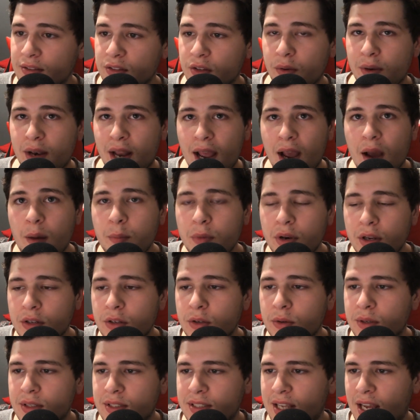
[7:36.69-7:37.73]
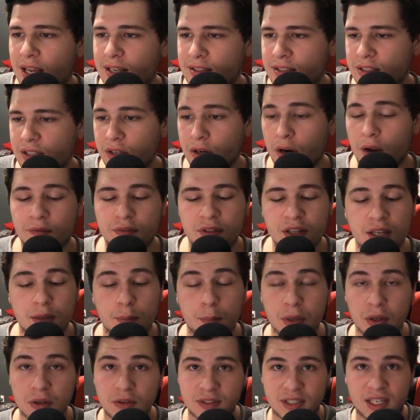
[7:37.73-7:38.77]
So now I'm going to do a test here of the
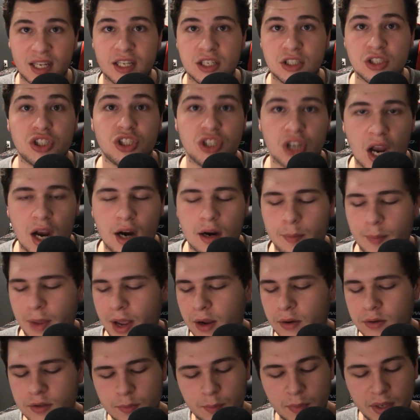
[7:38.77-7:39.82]
built-in shock mount,